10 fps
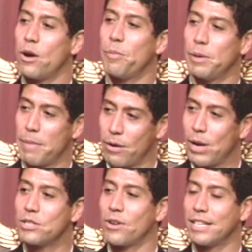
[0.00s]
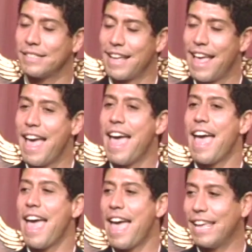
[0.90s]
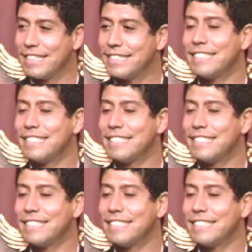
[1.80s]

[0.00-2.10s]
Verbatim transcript: opened my restaurant. And